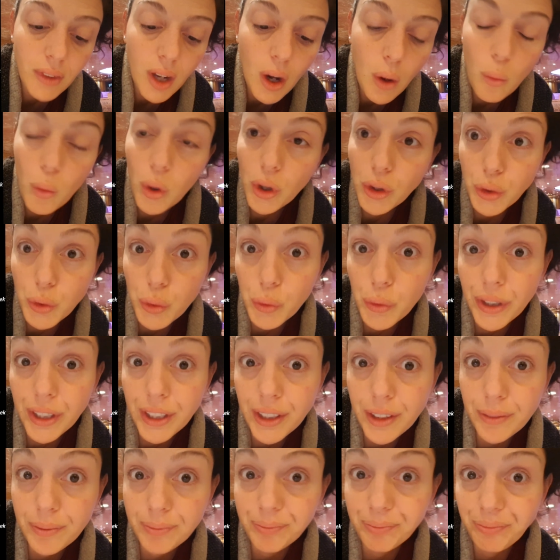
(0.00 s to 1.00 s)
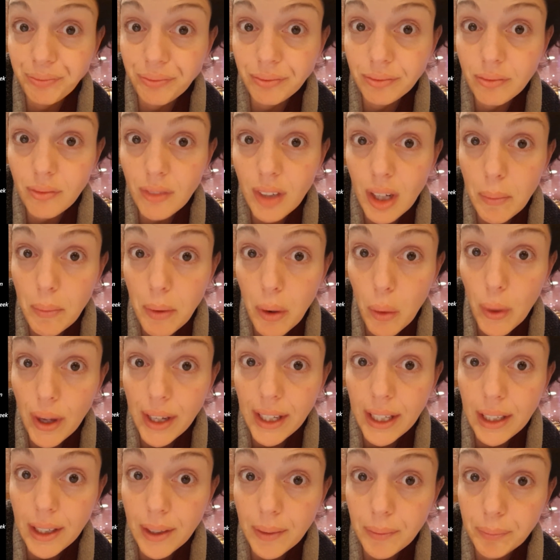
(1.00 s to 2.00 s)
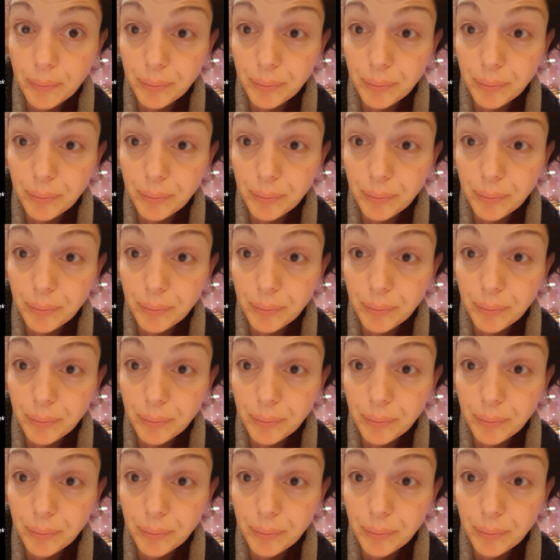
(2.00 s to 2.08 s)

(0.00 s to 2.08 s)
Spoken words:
what to read in my wedding.